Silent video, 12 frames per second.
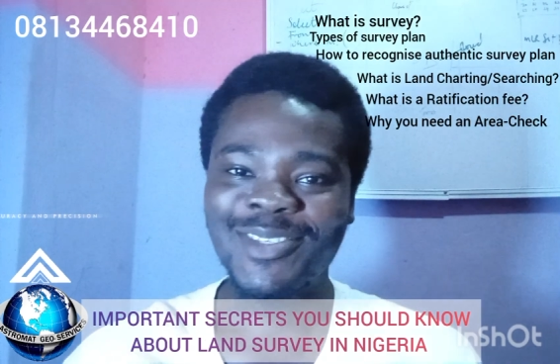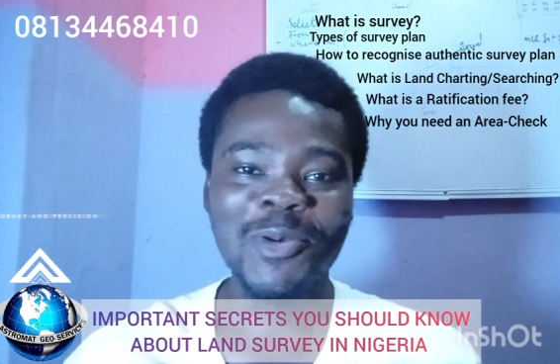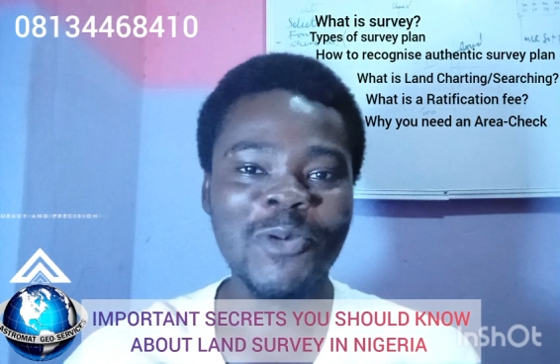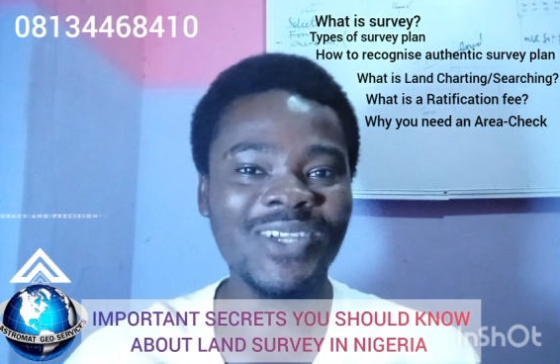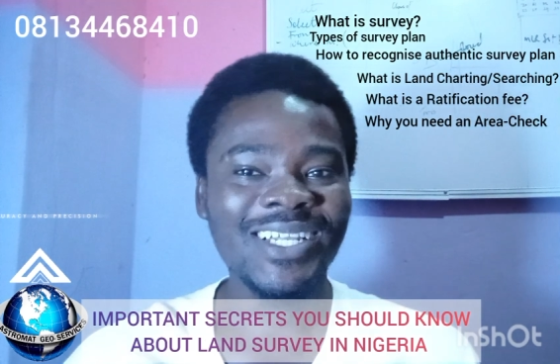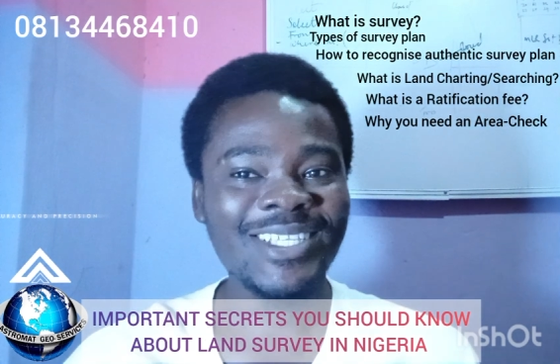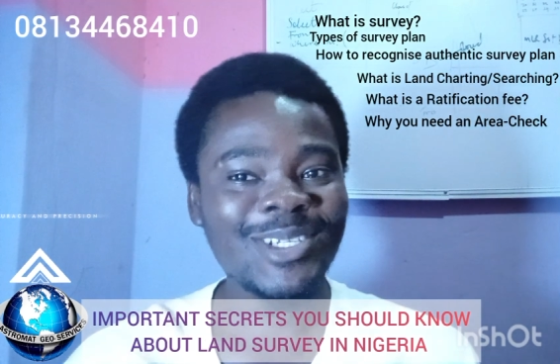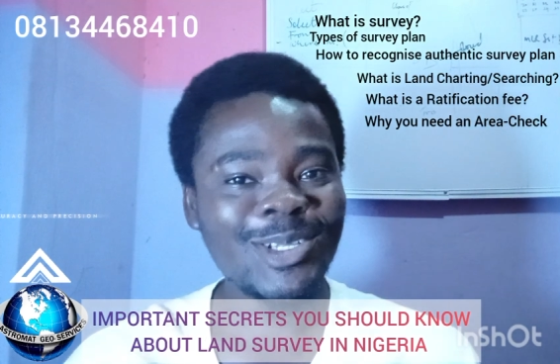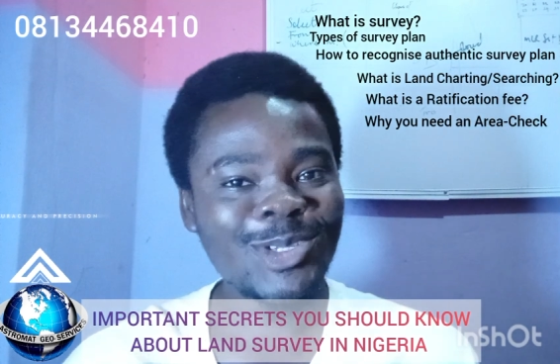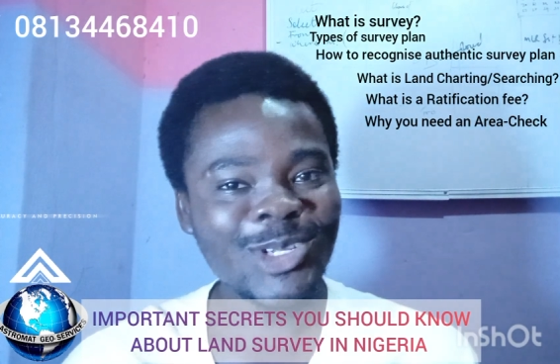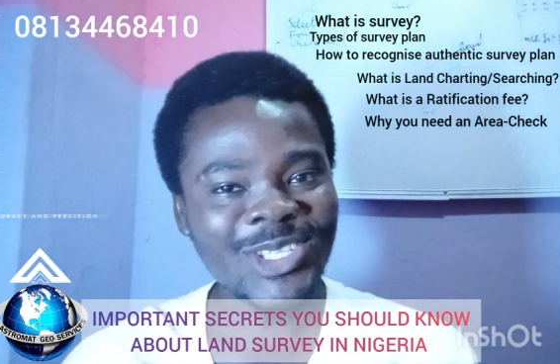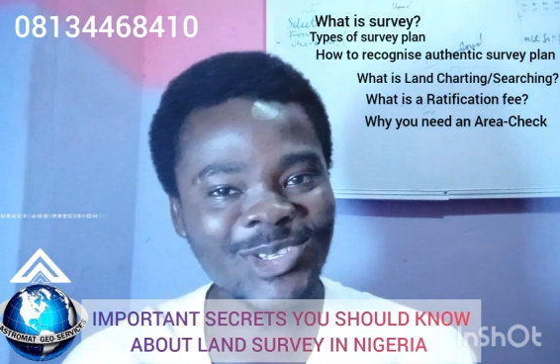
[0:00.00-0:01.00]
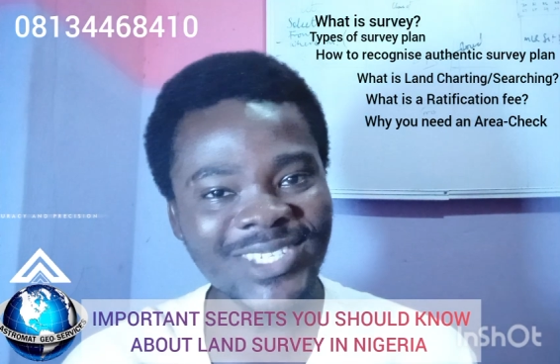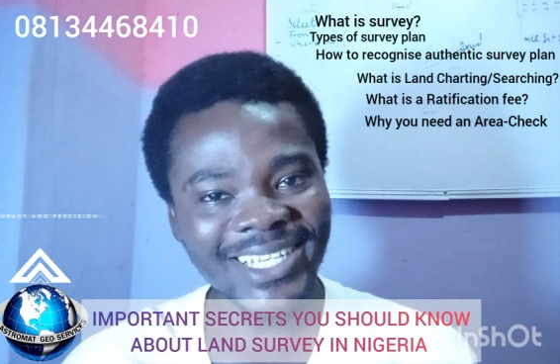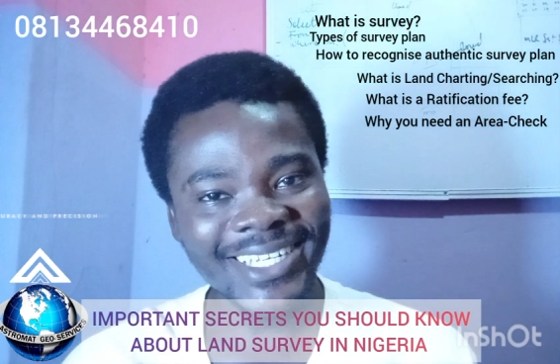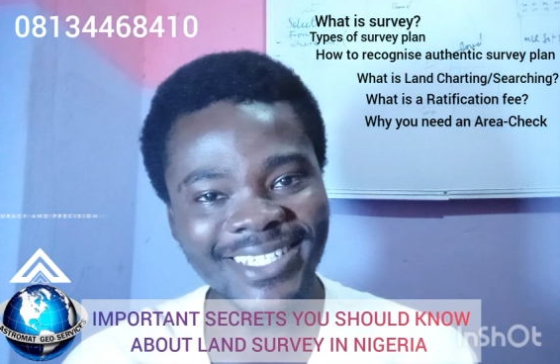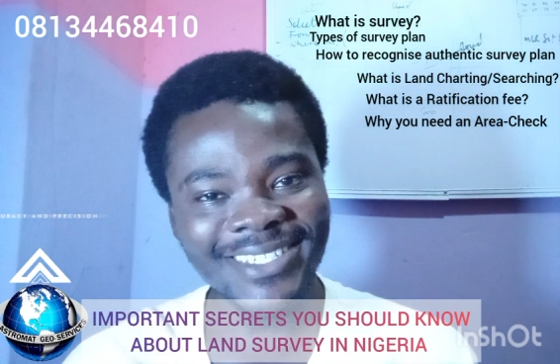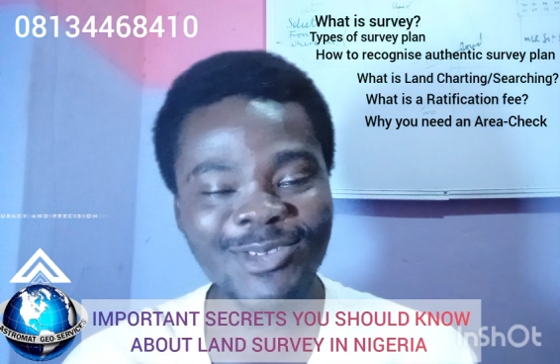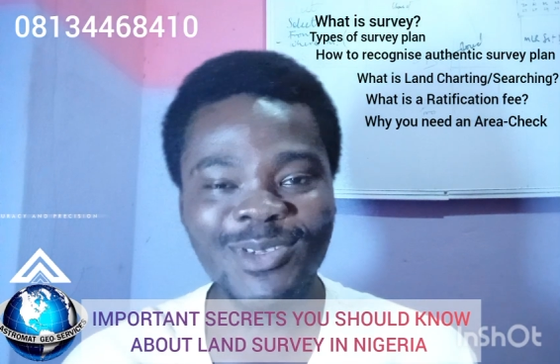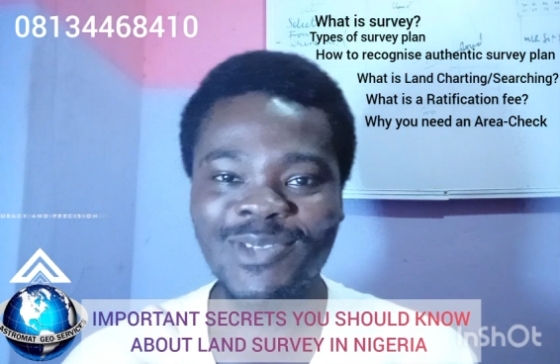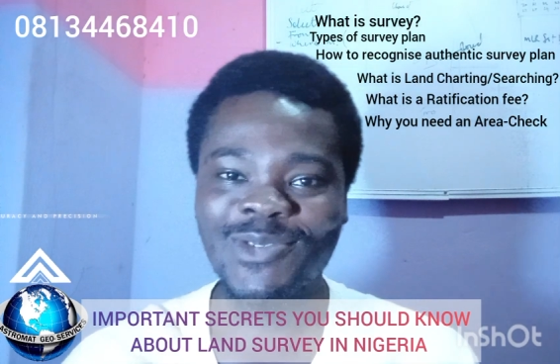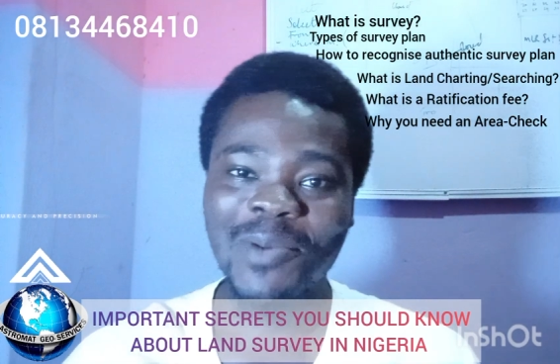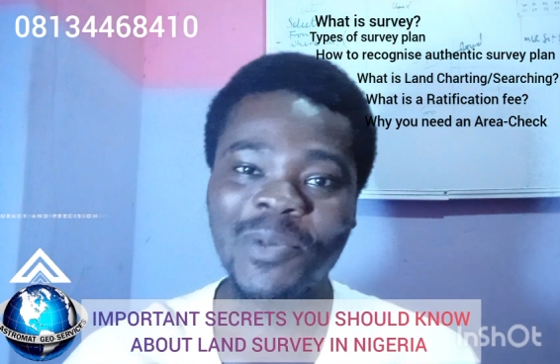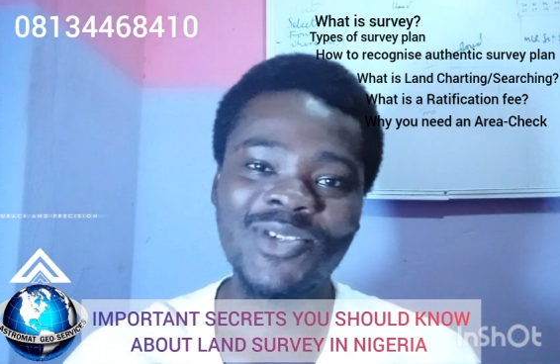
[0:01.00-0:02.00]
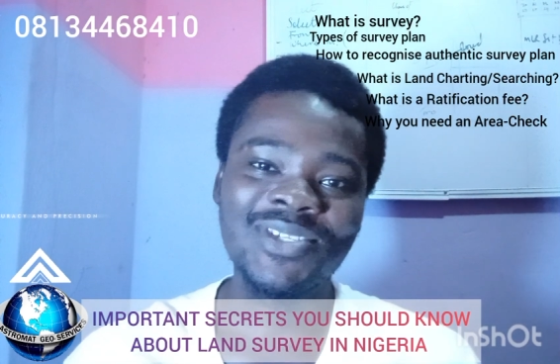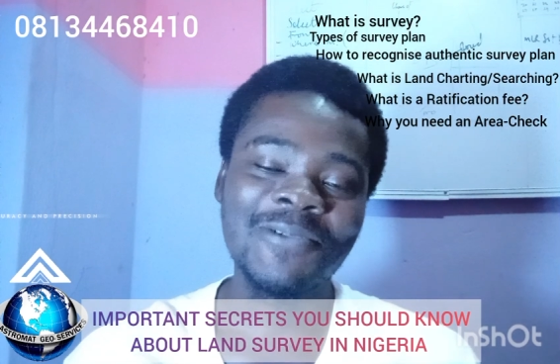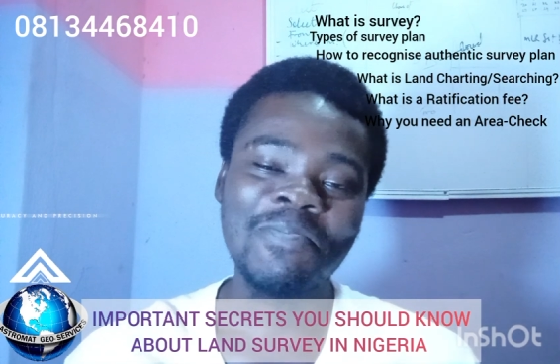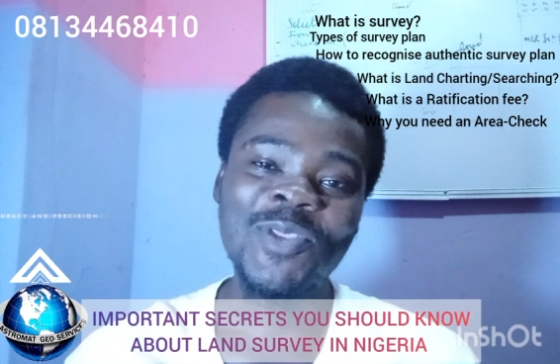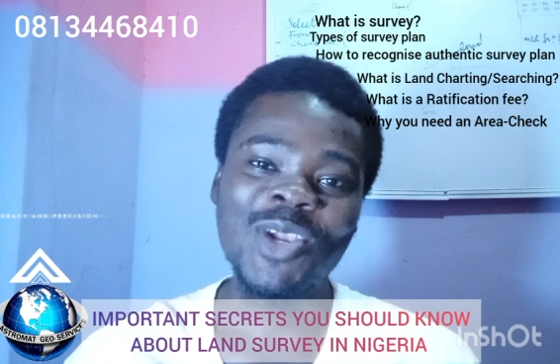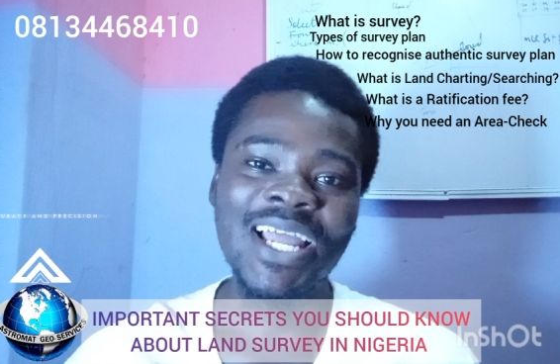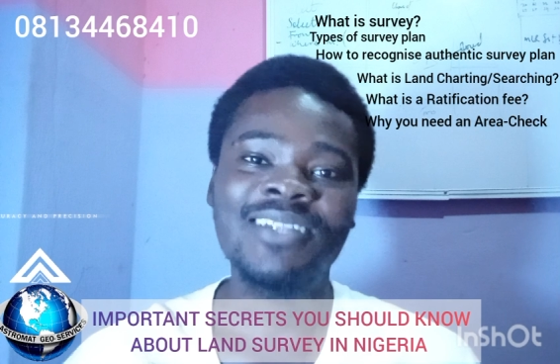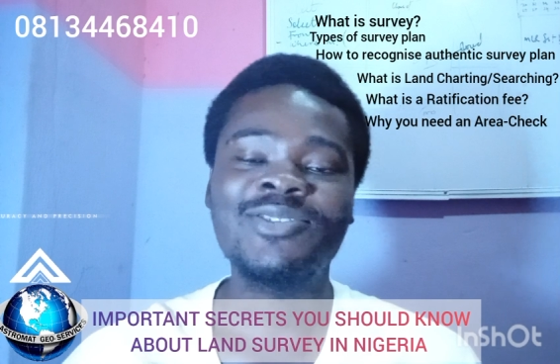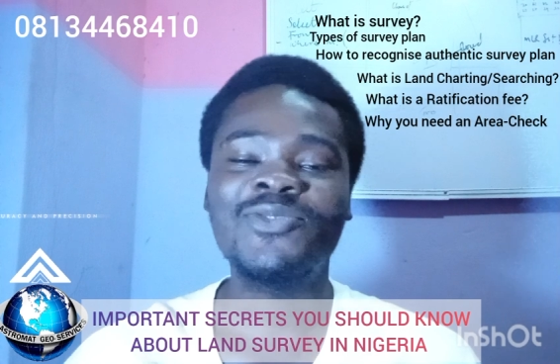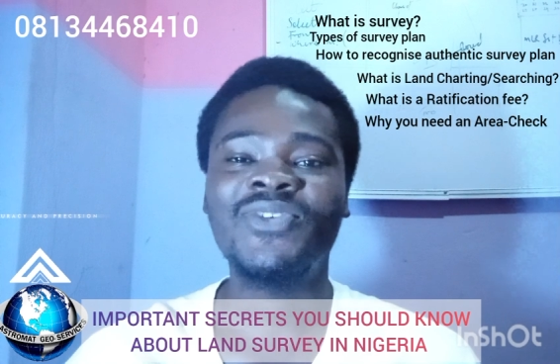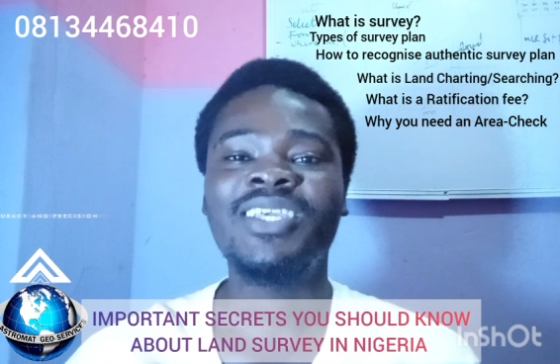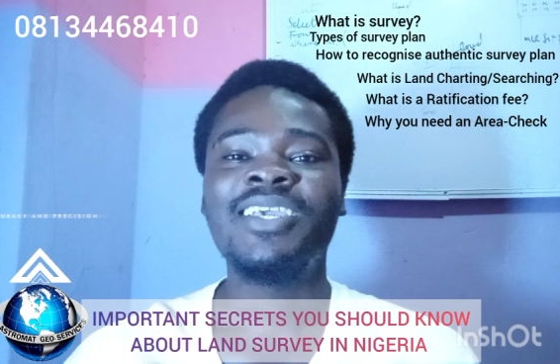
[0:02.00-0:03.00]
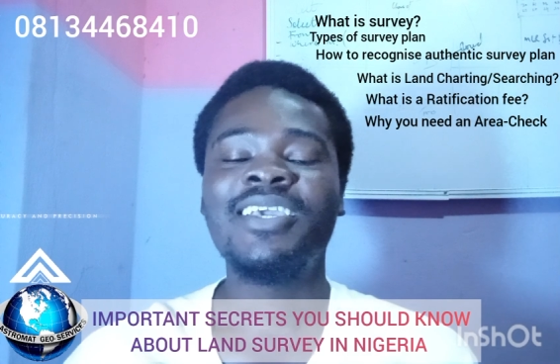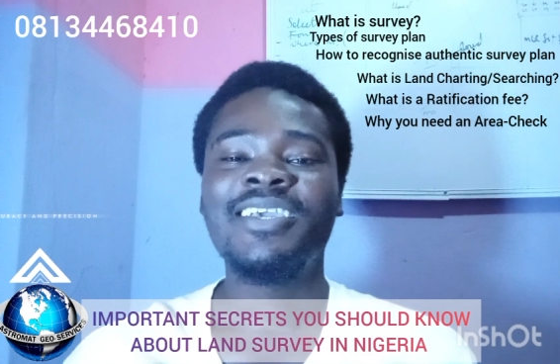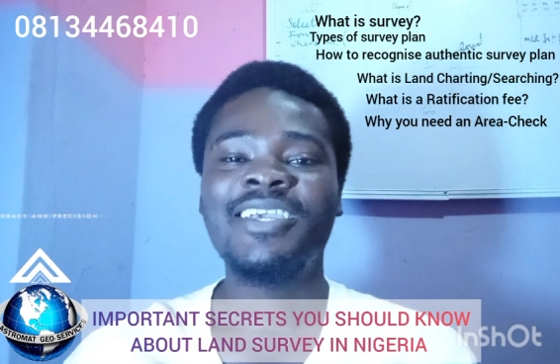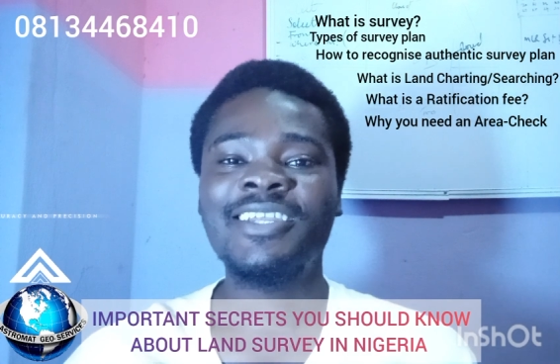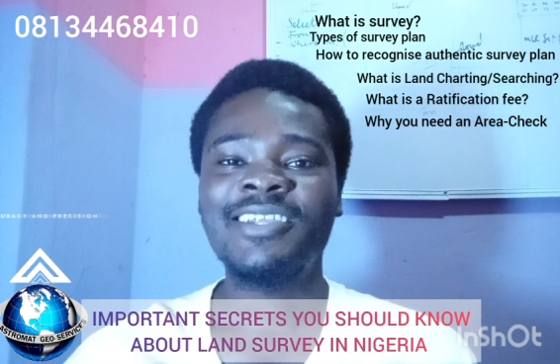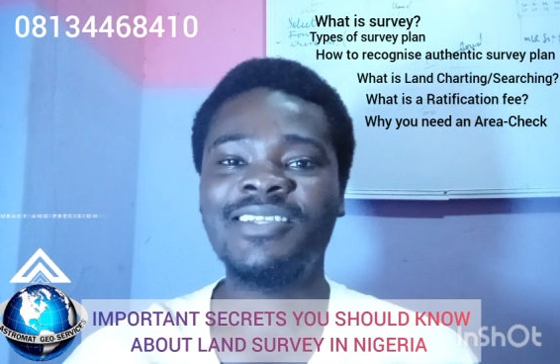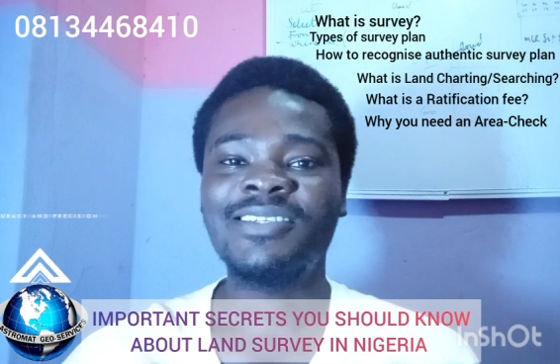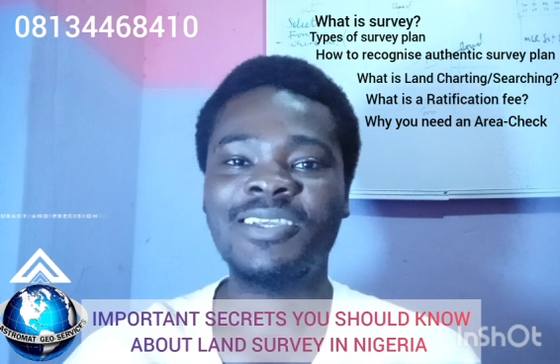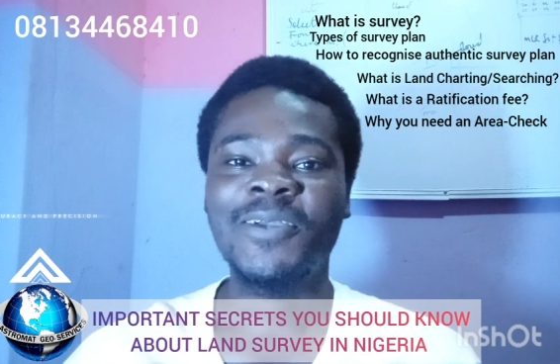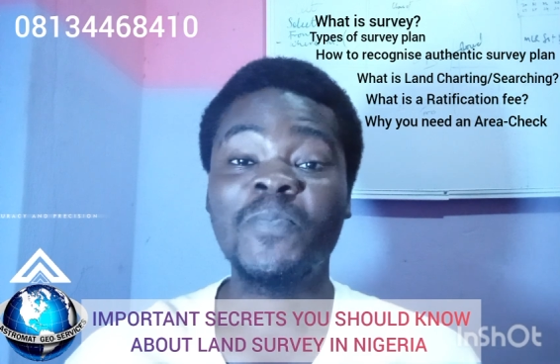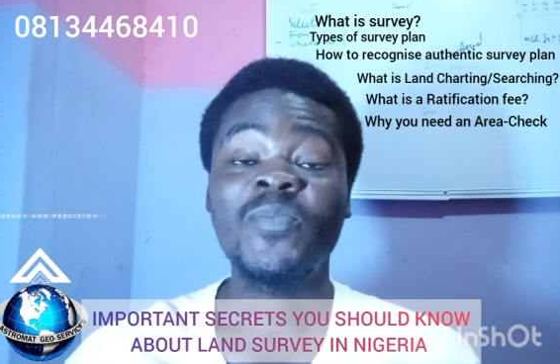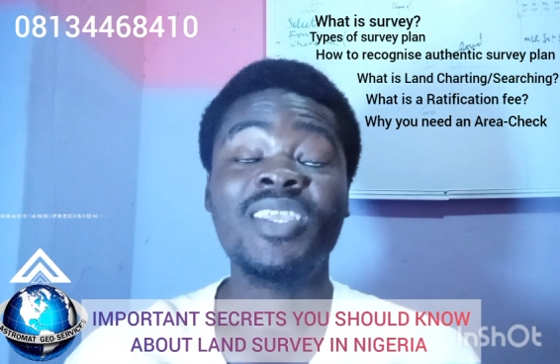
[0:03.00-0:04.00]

Some of the little secrets you need to know about the land survey in Nigeria.